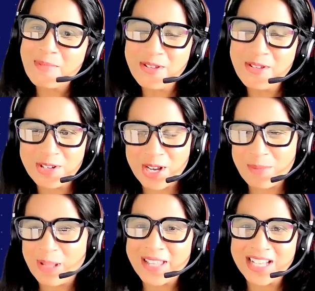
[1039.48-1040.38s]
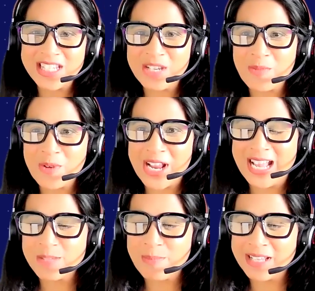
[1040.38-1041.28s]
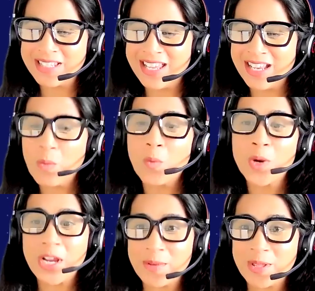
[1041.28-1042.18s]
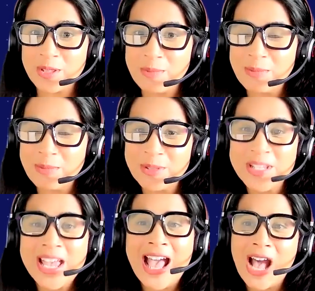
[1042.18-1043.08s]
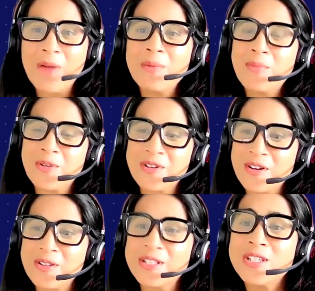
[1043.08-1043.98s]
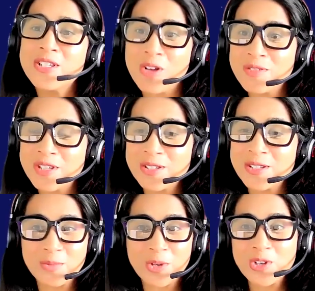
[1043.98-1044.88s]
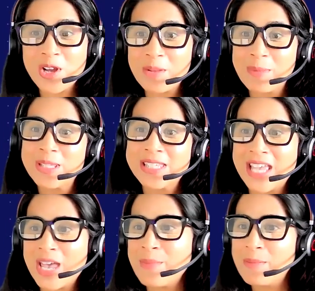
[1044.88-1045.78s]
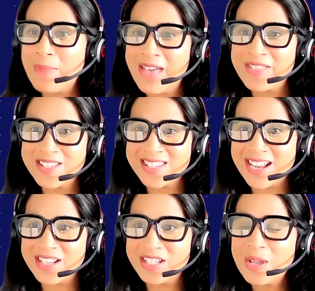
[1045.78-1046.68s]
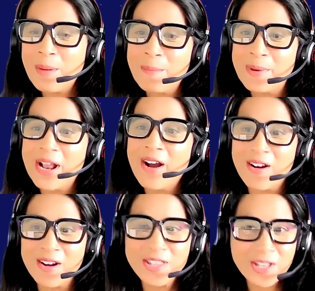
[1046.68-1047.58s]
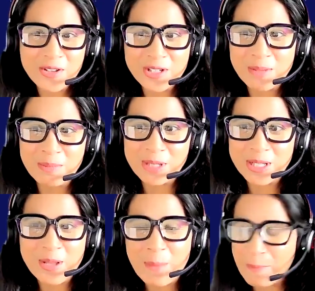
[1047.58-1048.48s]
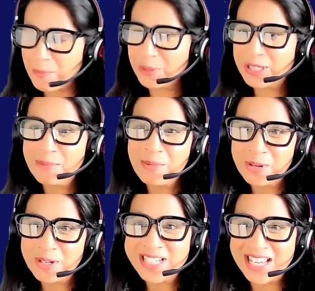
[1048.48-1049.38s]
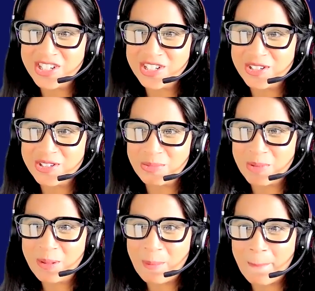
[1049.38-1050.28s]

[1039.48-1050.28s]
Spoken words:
in there and talk about that teamwork aspect and working with other peoples. How important are these soft skills? Because we're talking about STEM and math and science, but aren't the other disciplines really important to engineers as well?